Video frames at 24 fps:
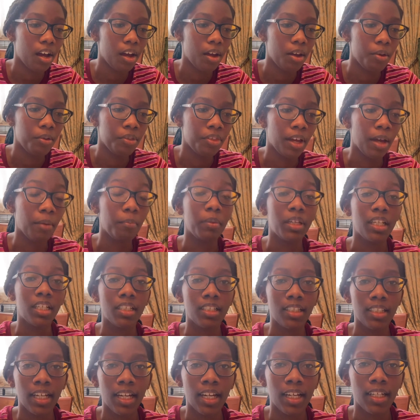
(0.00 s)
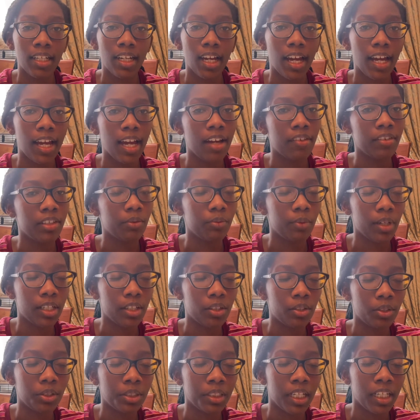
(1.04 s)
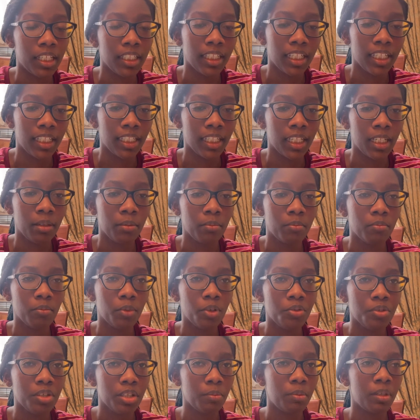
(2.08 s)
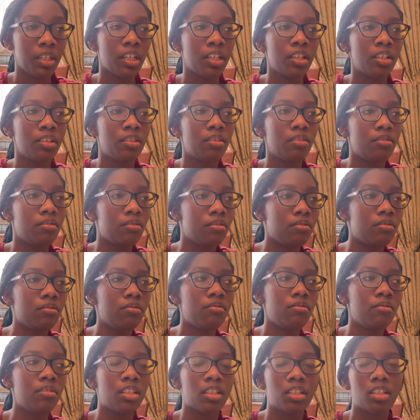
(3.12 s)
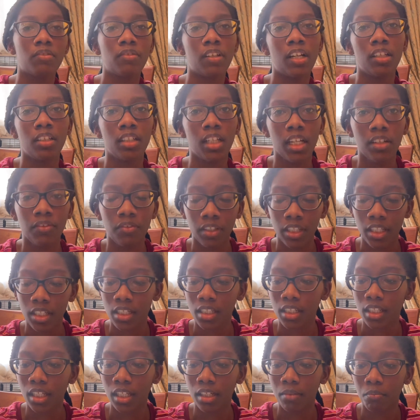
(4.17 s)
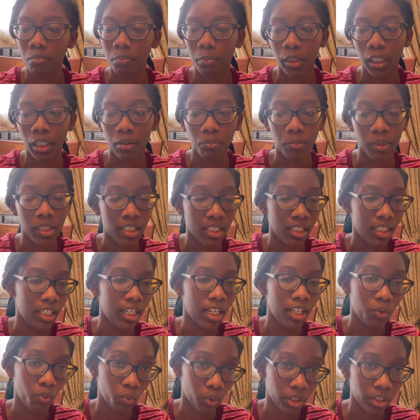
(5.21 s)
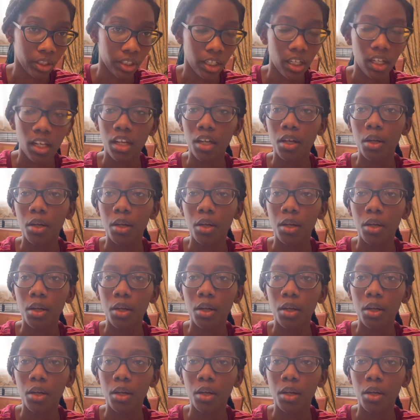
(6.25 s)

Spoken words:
That being said, I haven't read a whole lot lately, mostly because just of how life is and being busy and work.